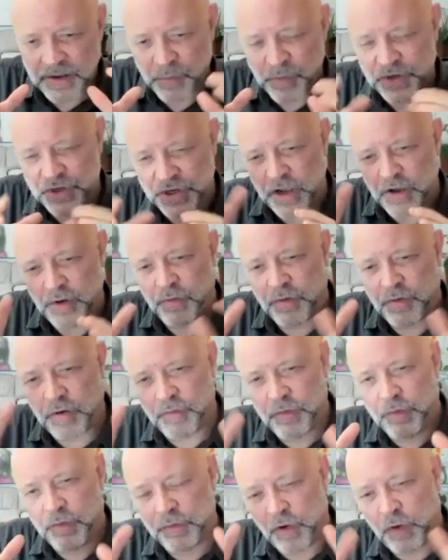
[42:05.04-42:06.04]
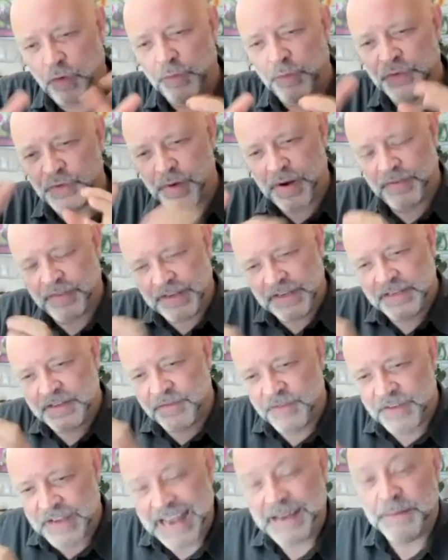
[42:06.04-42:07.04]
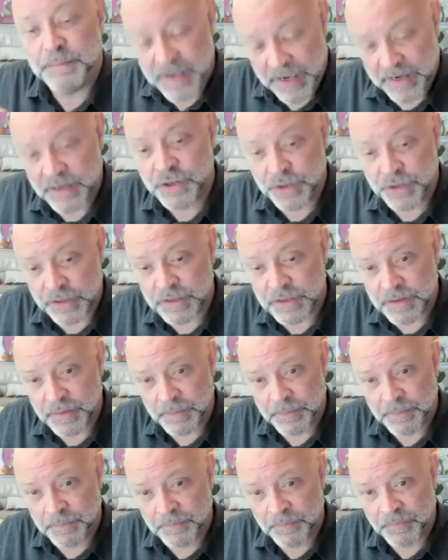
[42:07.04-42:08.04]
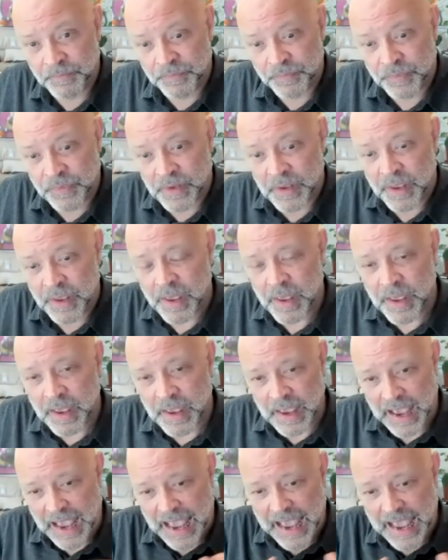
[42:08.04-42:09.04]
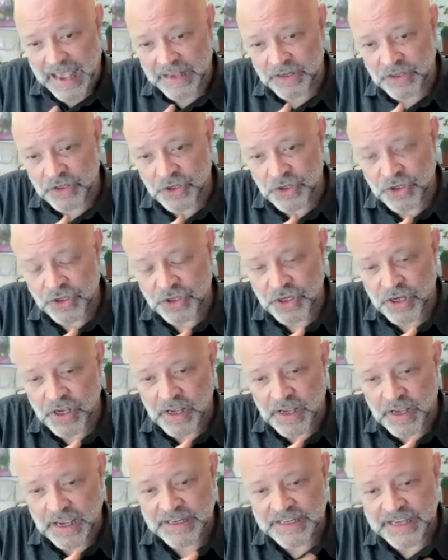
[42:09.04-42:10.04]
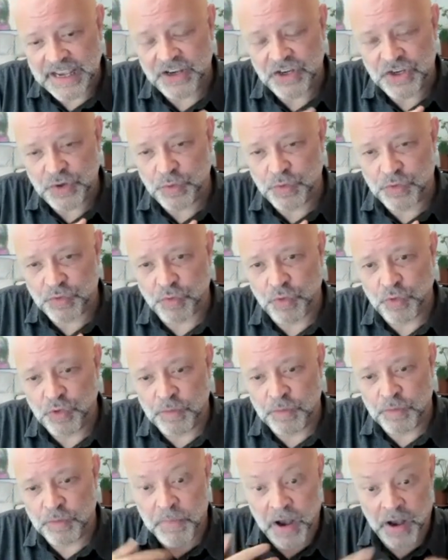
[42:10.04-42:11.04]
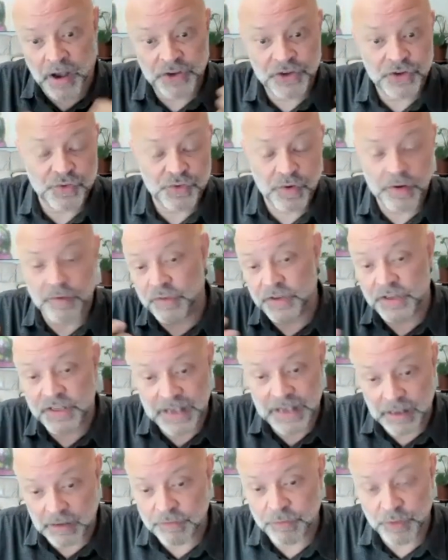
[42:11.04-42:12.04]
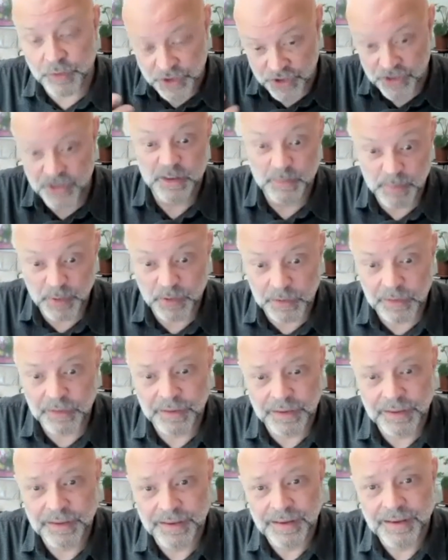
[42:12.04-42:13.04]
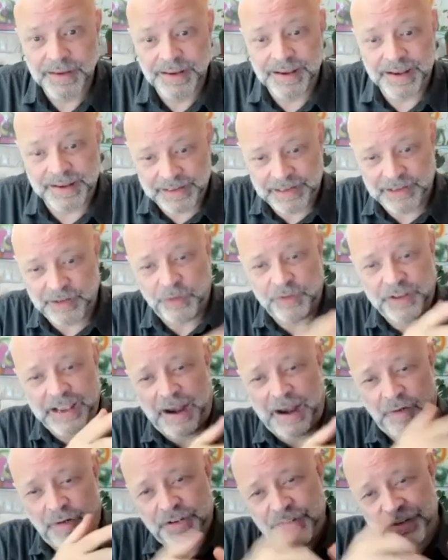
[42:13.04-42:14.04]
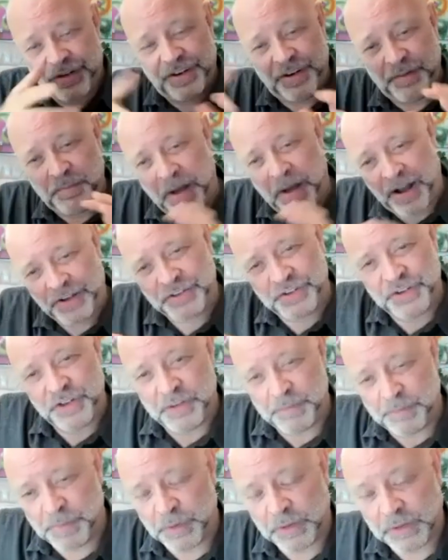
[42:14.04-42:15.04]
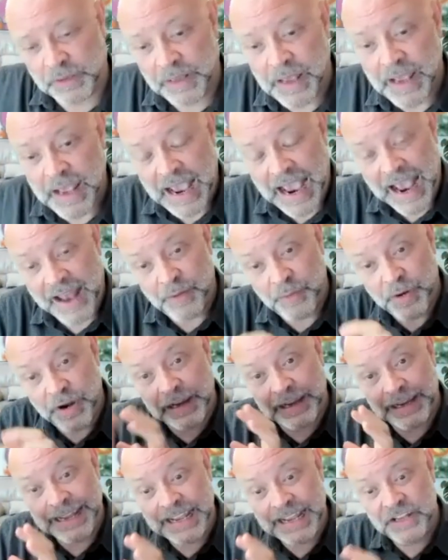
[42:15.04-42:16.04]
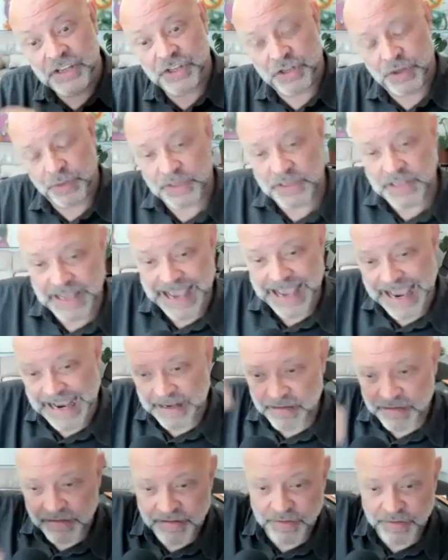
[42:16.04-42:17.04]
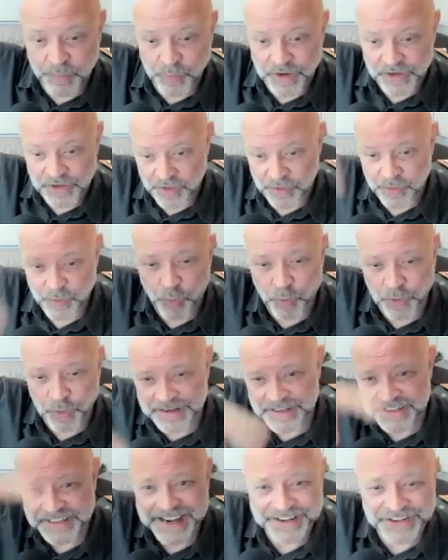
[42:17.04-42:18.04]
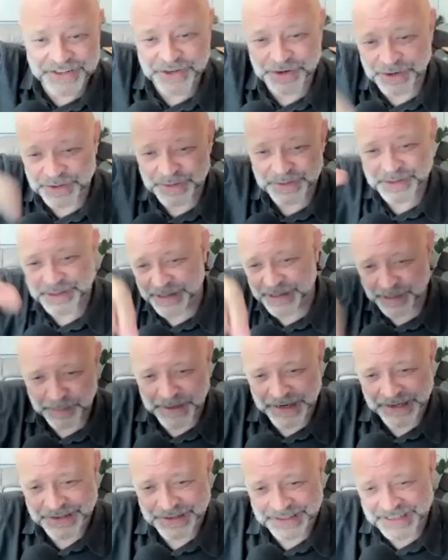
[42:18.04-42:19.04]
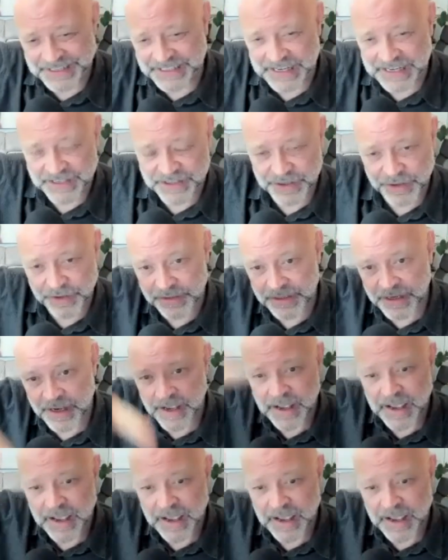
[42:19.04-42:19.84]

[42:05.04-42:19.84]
which revolves around these ten pictures, and it takes you through the mastery of the self, which is the bull, and a little character, and you master the bull, and where it leads to is the eighth, which they're all in Zen circles, little pictures in Zen circles.